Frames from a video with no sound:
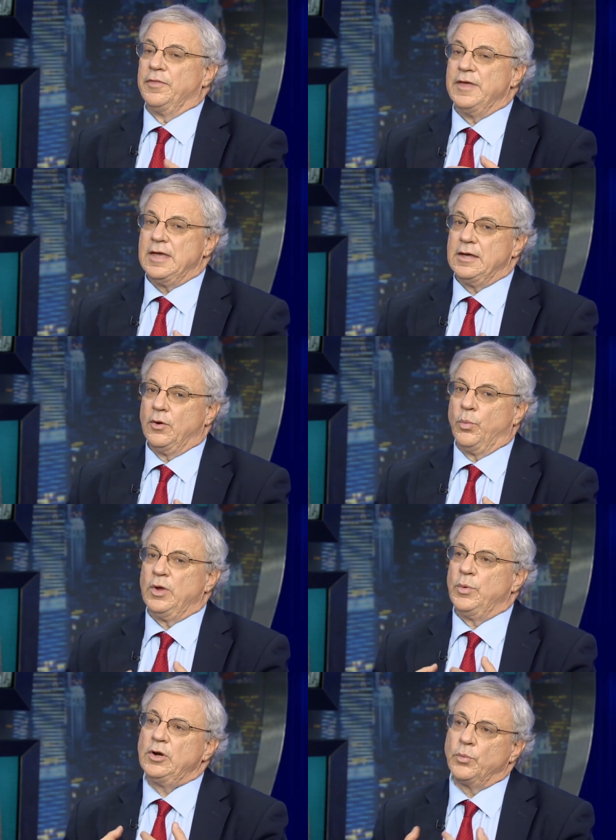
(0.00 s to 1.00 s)
We
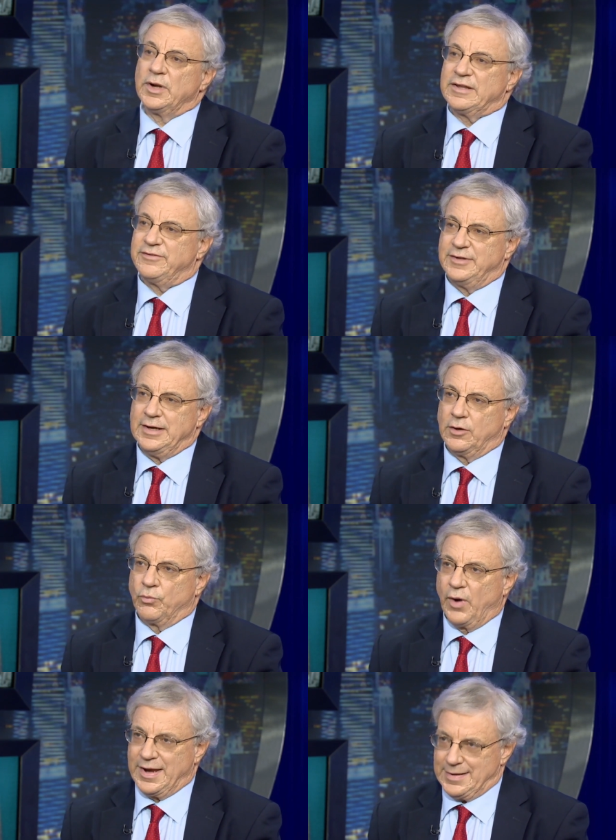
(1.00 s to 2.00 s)
don't really see it
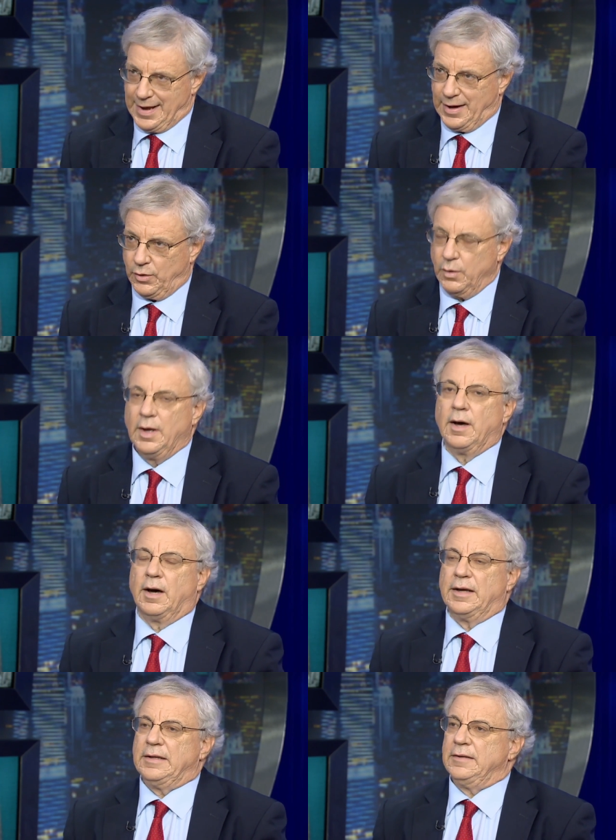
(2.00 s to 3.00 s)
right now
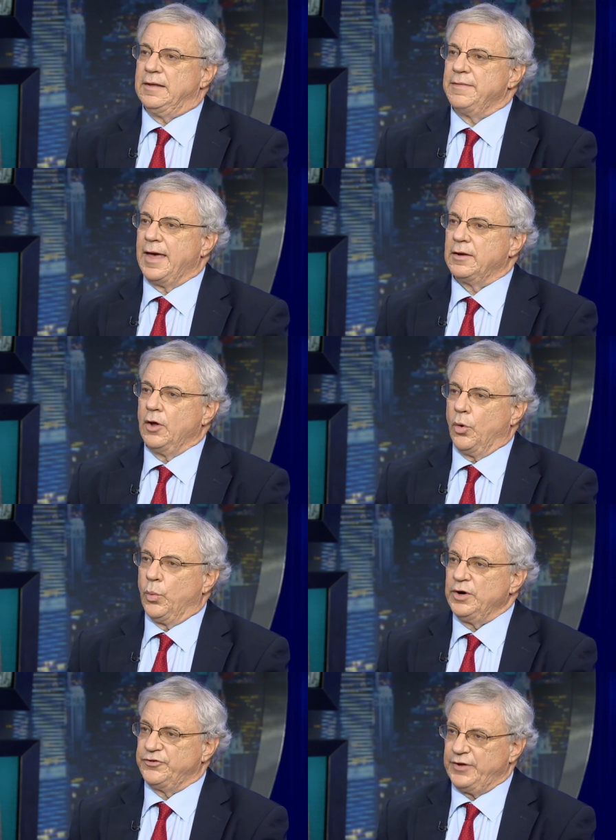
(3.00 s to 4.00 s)
in that
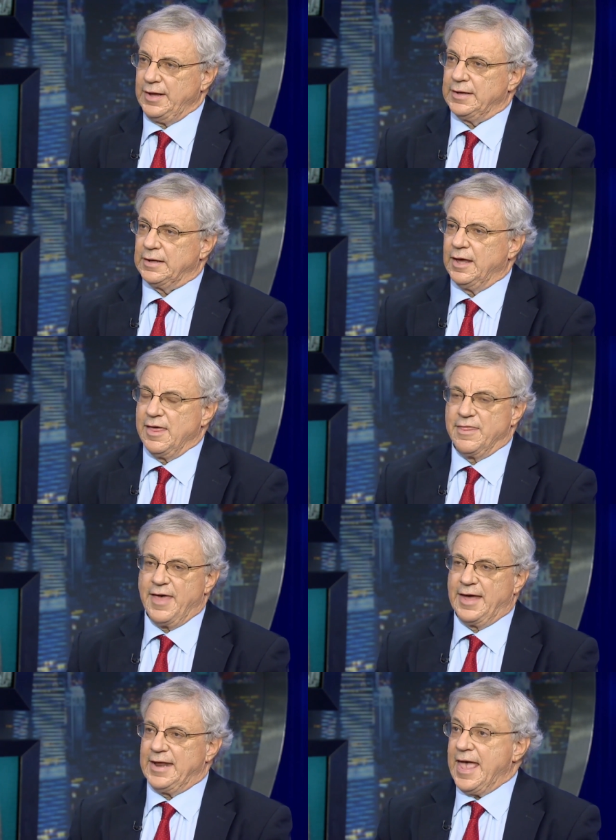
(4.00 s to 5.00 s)
we're saying
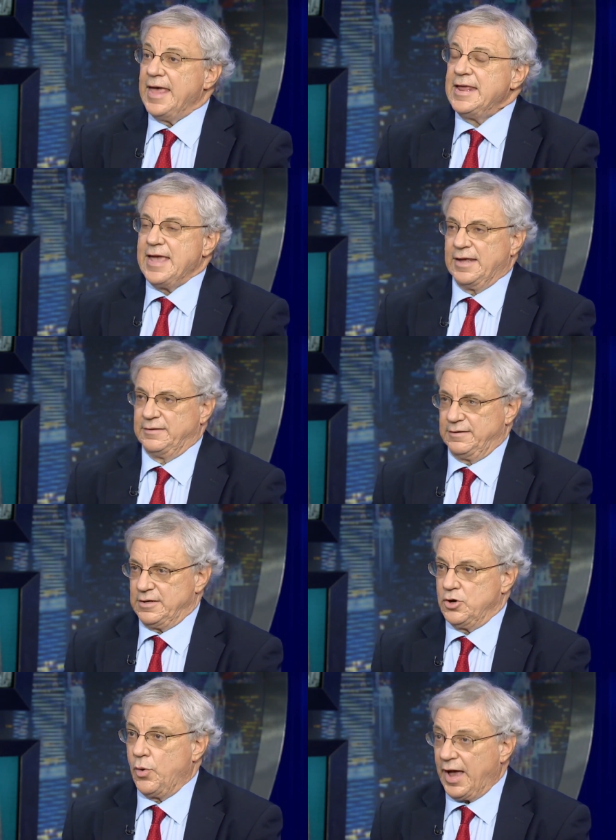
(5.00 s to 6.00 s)
that any
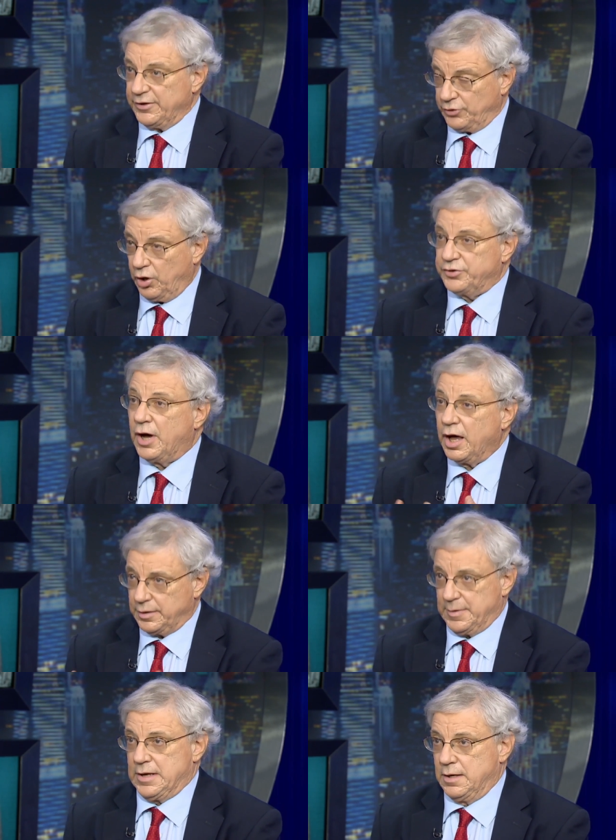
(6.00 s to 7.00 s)
entity who has
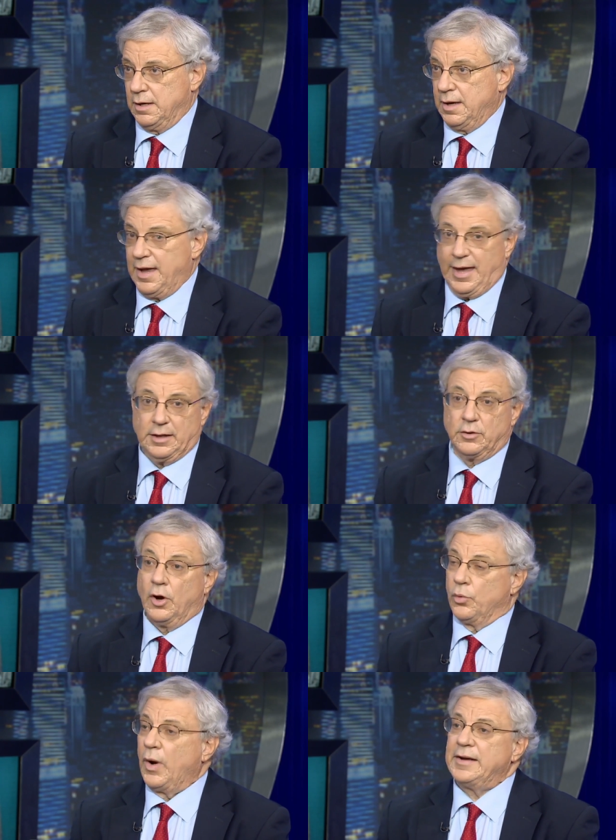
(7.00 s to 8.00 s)
autonomy, and
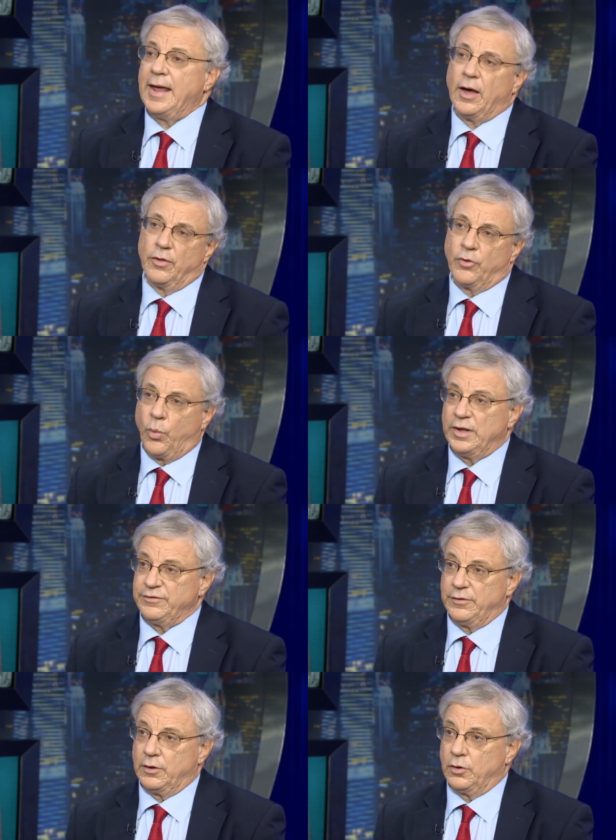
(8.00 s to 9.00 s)
right now the
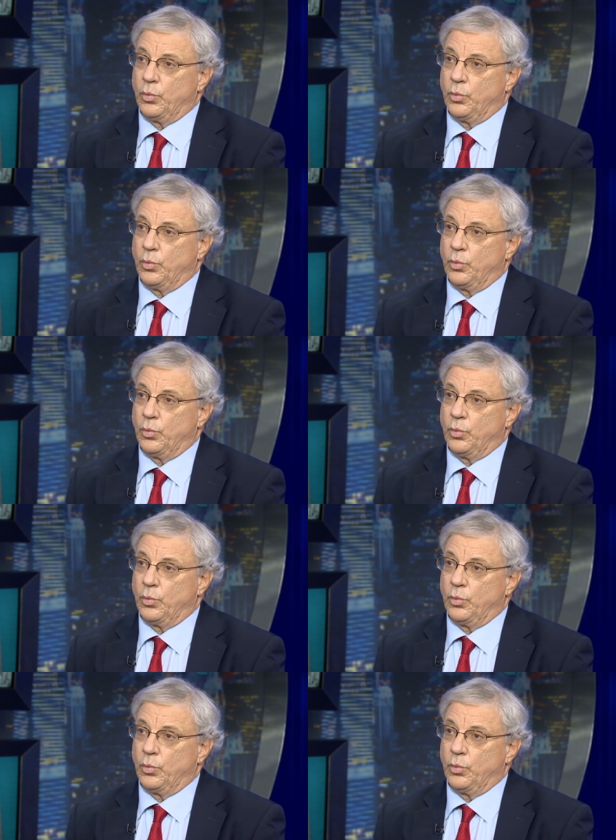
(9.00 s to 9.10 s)
ones that